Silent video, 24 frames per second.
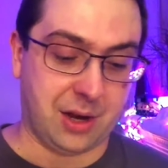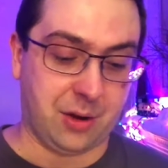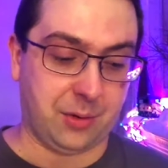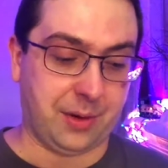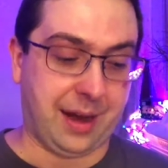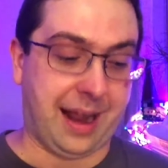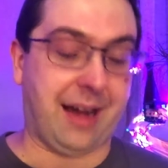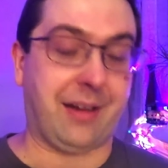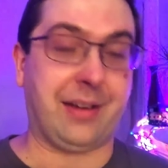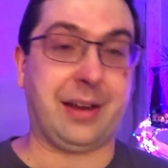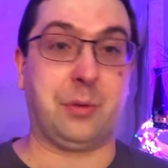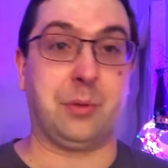
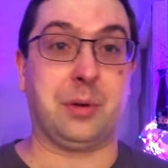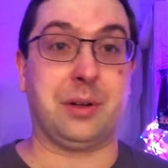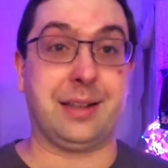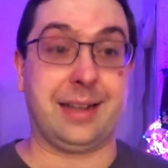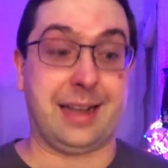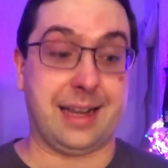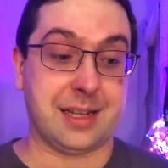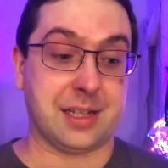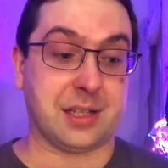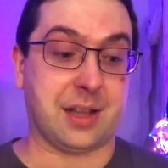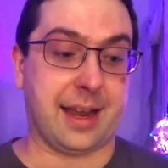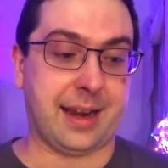So now he
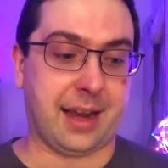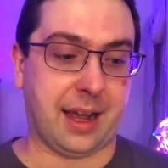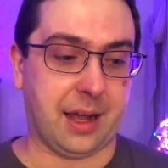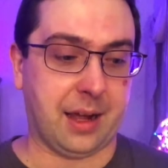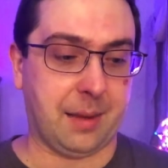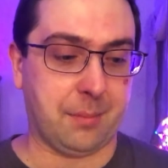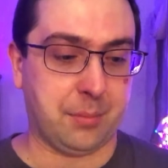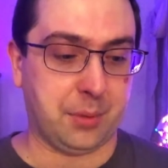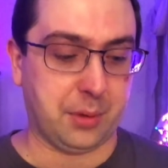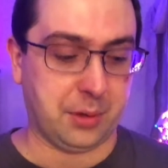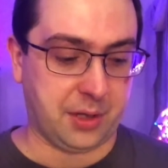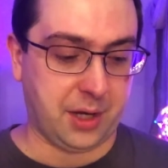really is like
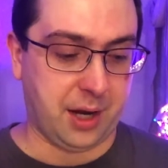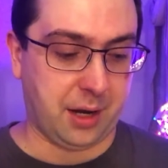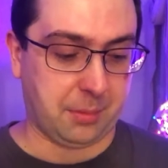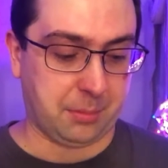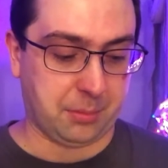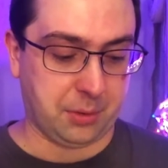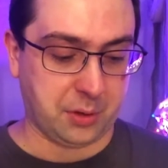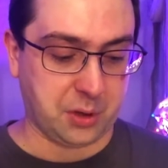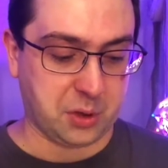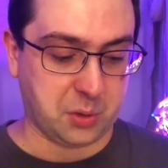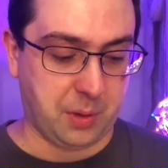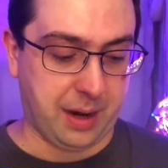a
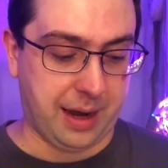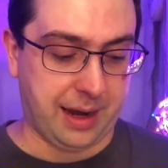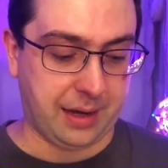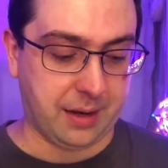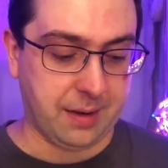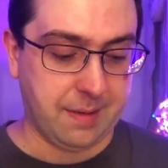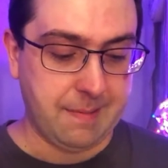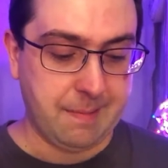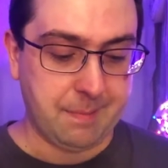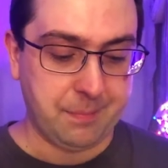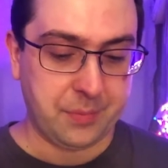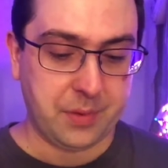young Bruce
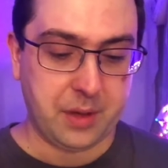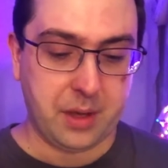Wayne.